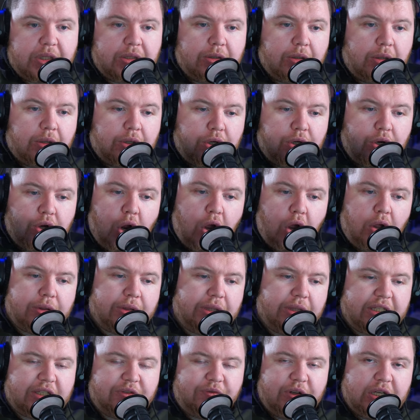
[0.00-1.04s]
Not
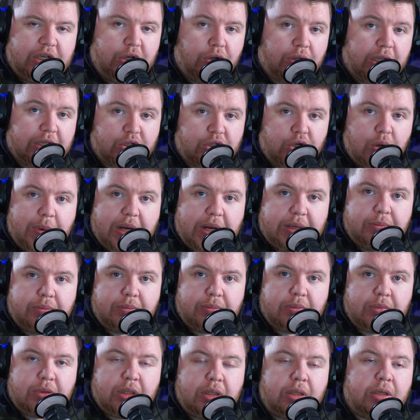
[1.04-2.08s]
this video that's coming.
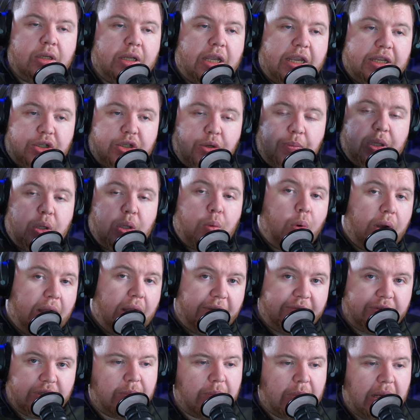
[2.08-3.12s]
It's going to be the one
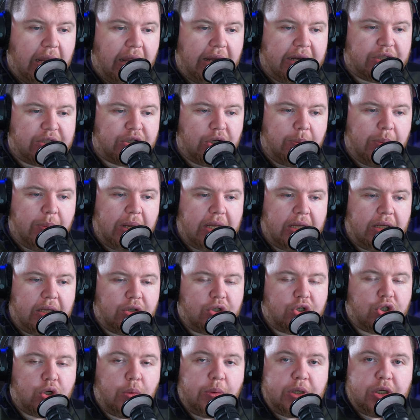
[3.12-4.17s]
after. And it's going to be
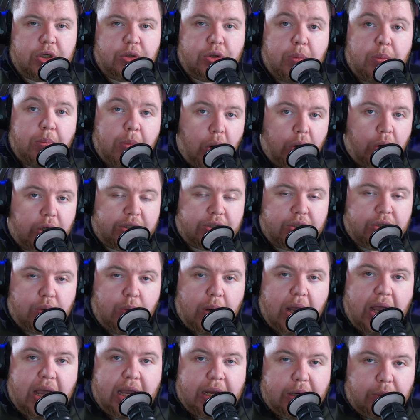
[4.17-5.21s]
showing you the Mark II
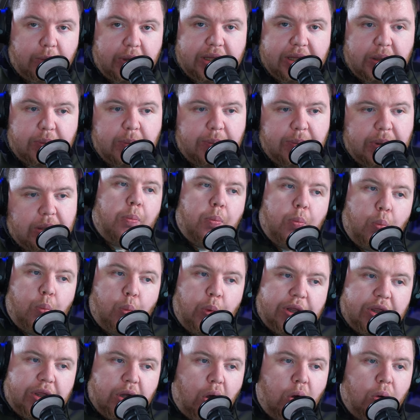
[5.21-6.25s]
highway that we built,
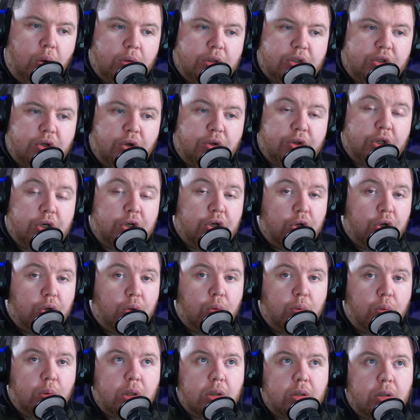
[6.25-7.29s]
with also the
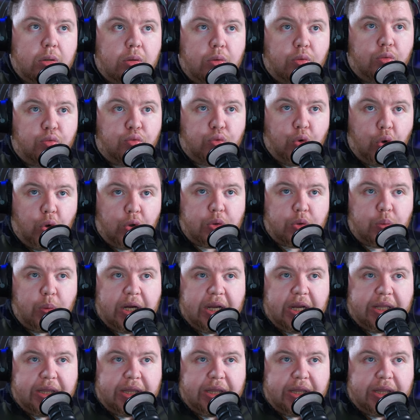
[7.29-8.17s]
new roadway that